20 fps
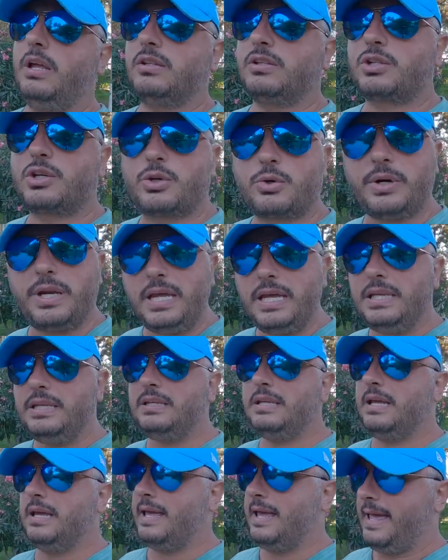and
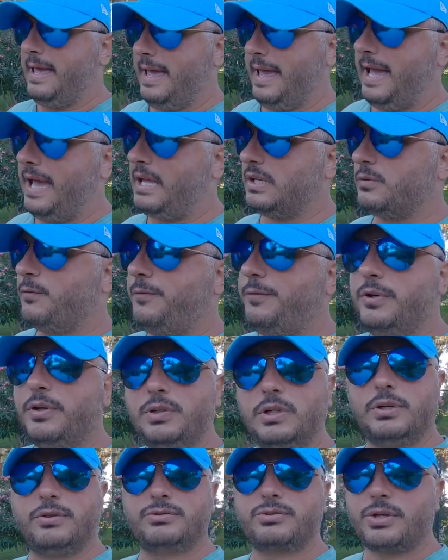green and
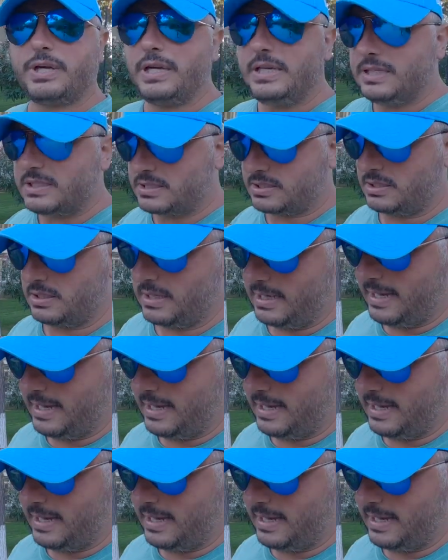full of trees,